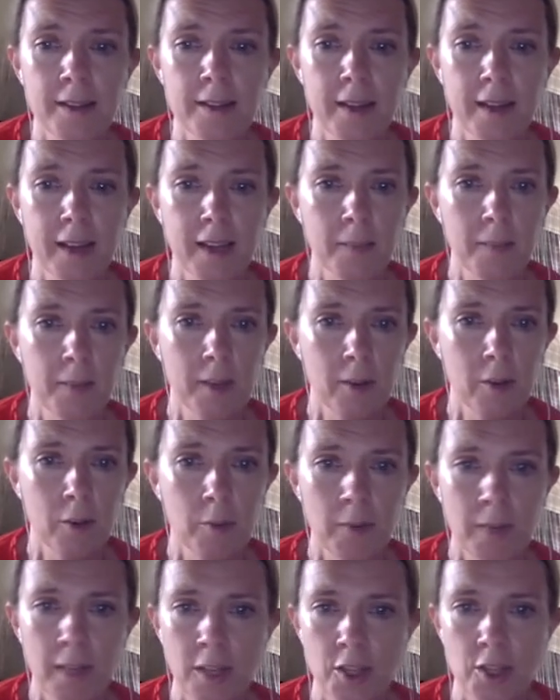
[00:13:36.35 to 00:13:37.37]
that can be a
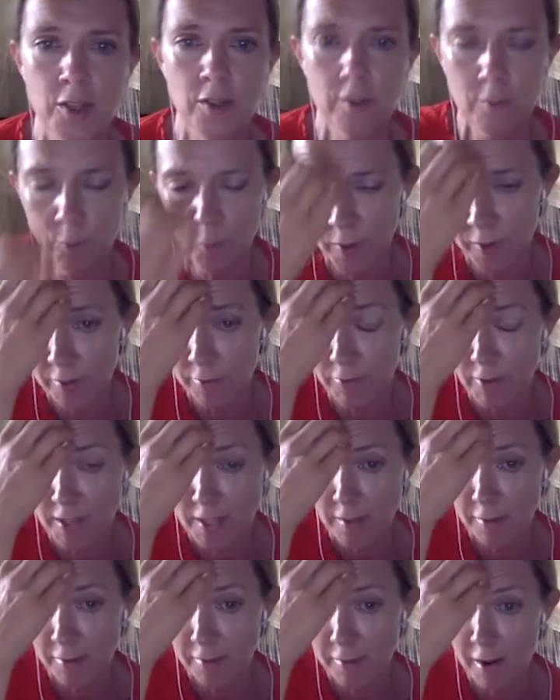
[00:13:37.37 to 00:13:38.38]
combination with
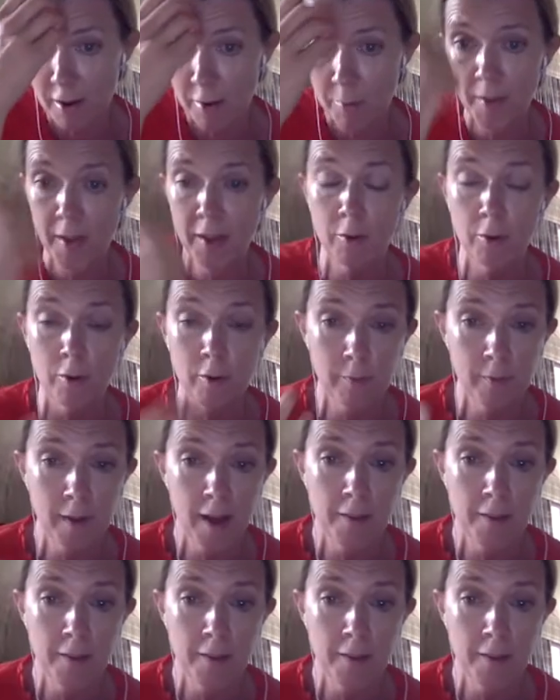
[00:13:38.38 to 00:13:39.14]
radiotherapy or